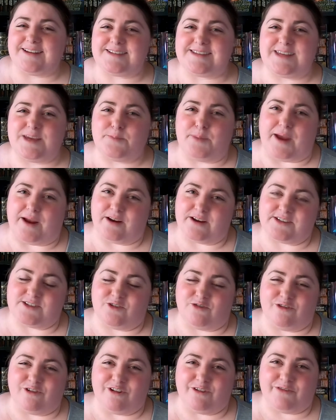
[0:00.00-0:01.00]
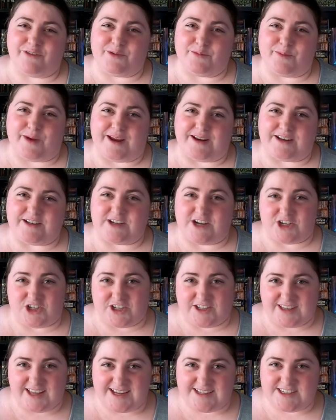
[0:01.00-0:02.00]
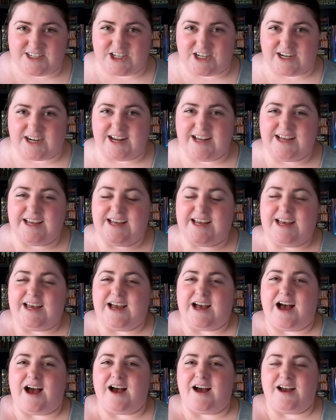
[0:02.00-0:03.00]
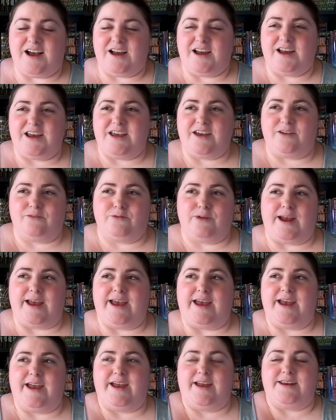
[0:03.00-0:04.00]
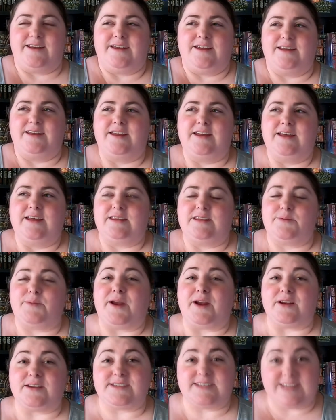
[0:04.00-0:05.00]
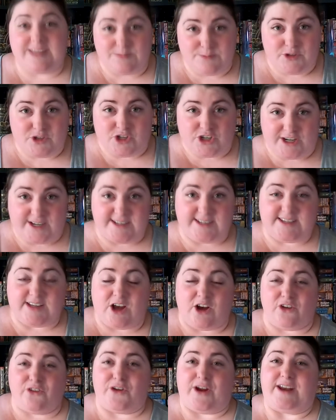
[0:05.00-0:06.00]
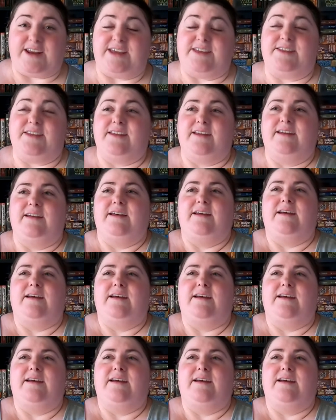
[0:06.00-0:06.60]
is The Paris Orphan by Natasha Lester. I read The Paris Seamstress already.